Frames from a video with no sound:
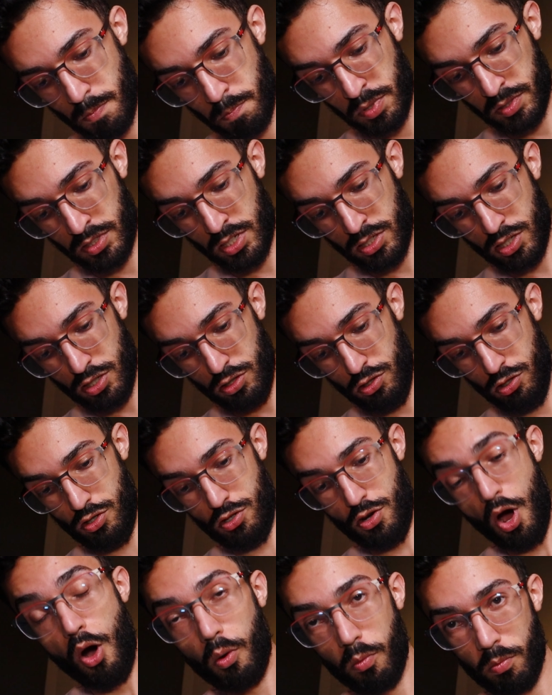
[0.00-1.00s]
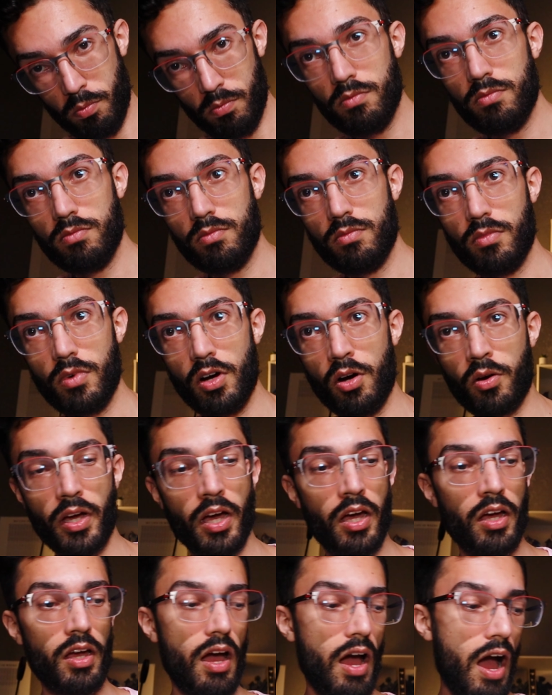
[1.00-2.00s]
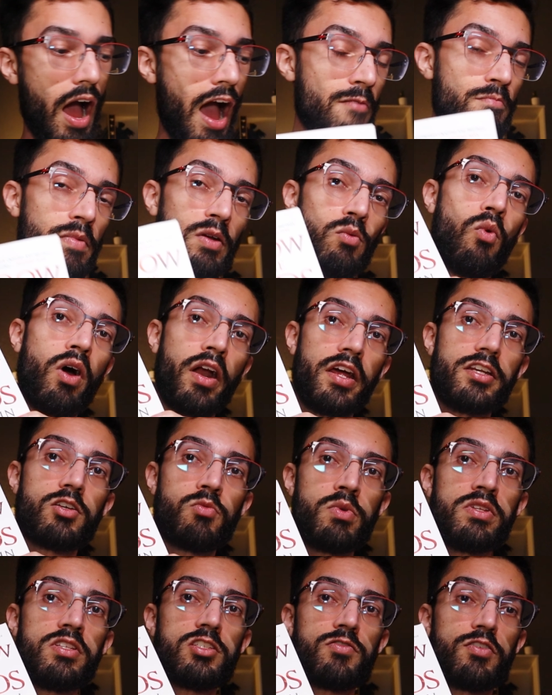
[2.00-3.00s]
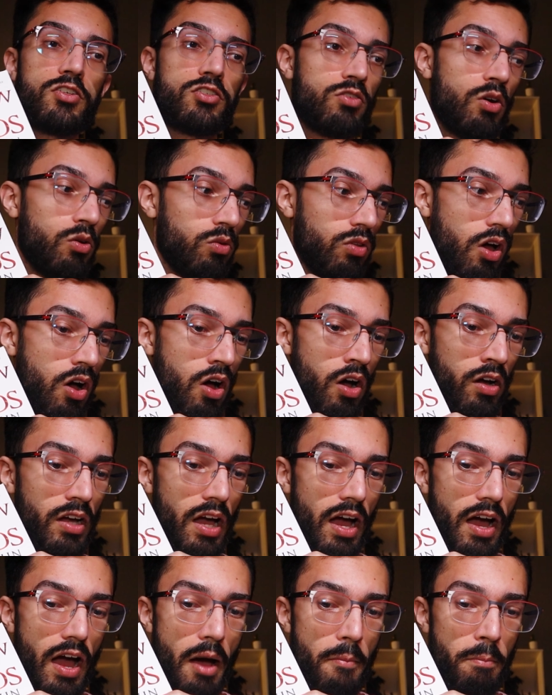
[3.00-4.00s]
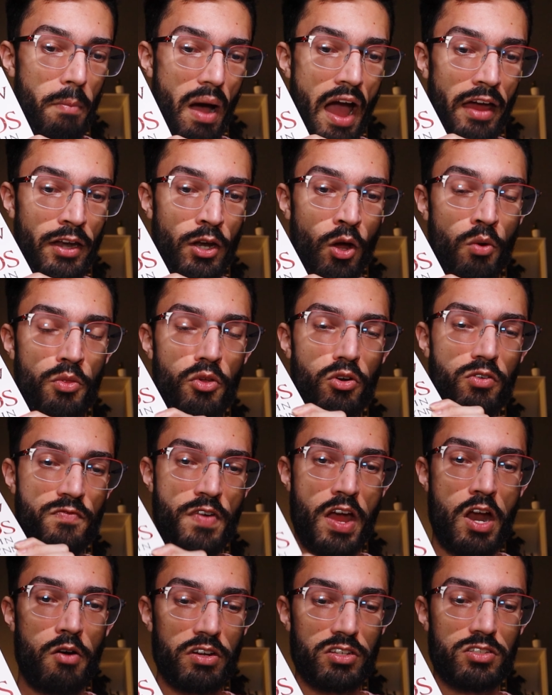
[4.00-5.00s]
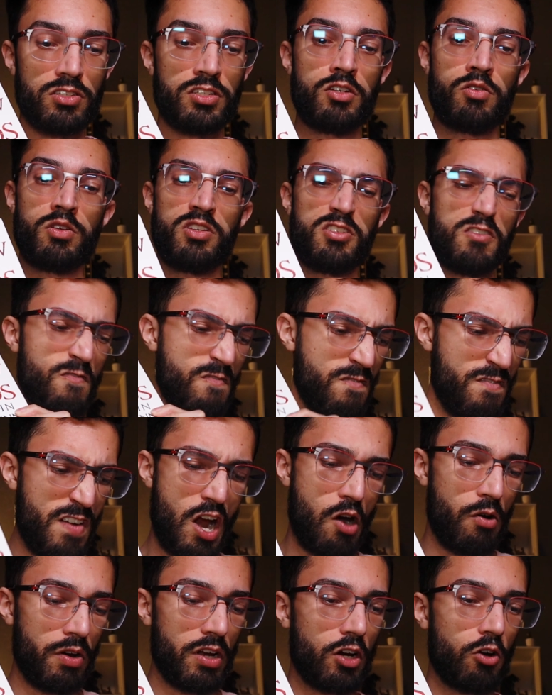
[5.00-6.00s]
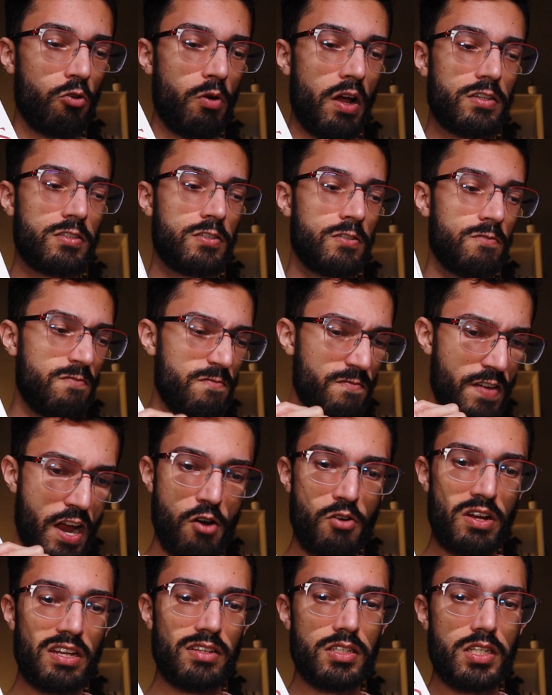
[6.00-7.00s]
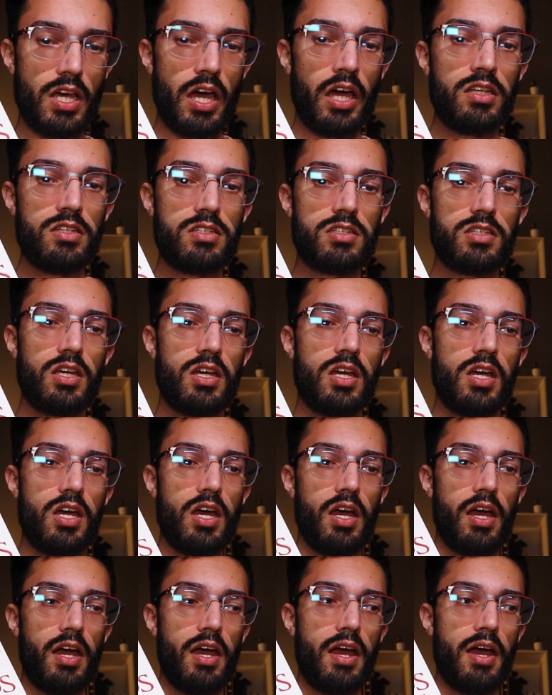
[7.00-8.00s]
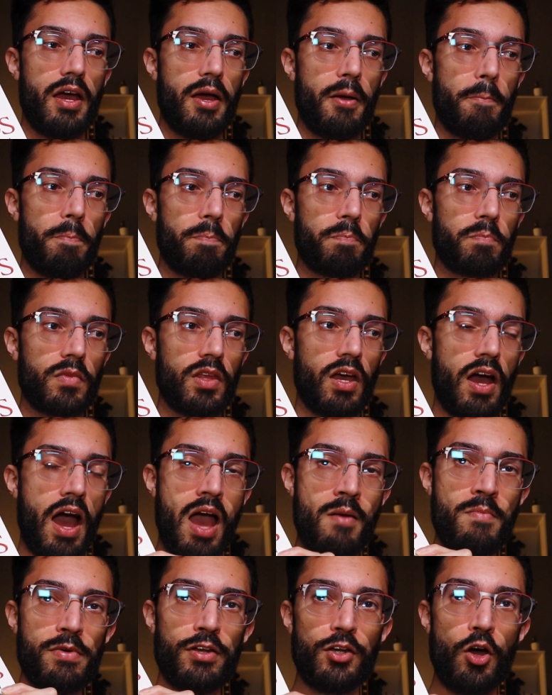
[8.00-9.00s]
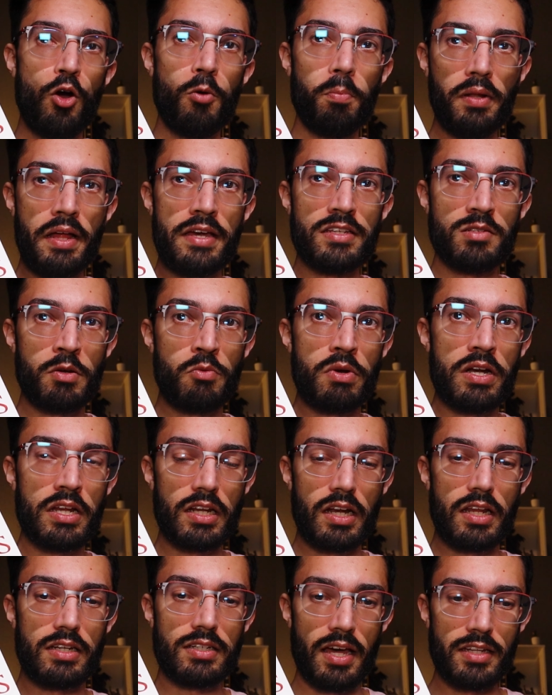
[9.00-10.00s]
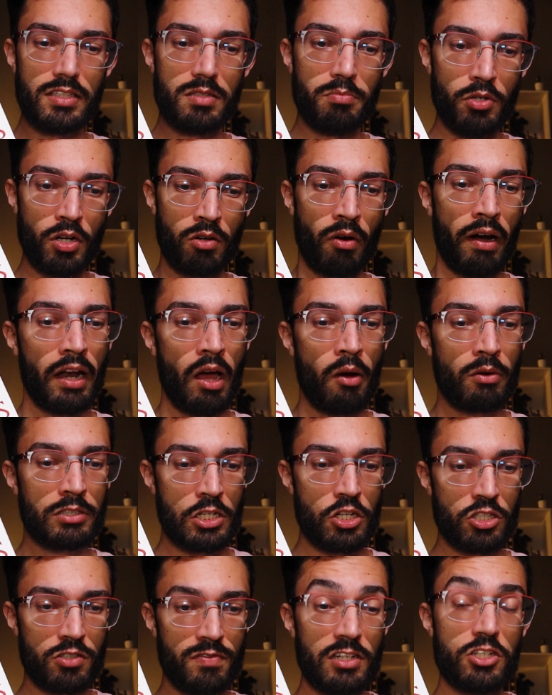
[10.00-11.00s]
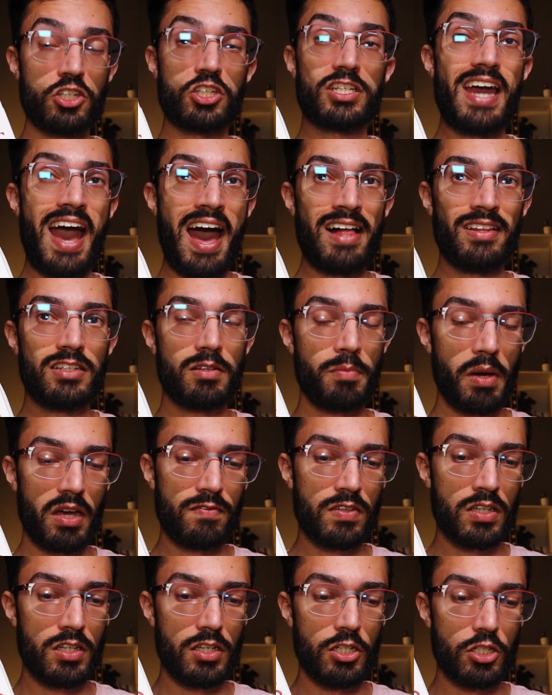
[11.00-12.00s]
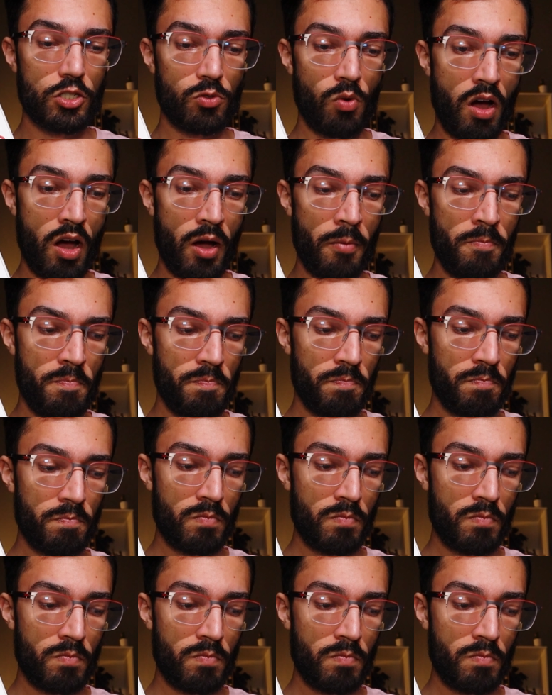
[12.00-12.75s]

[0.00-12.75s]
but this is dope, okay? I've been wanting to read these for so long. I know they're very serious, very aggressive, very intense. I'm in no place to be reading an intense book right now because I just finished Gallant by V E Schwab,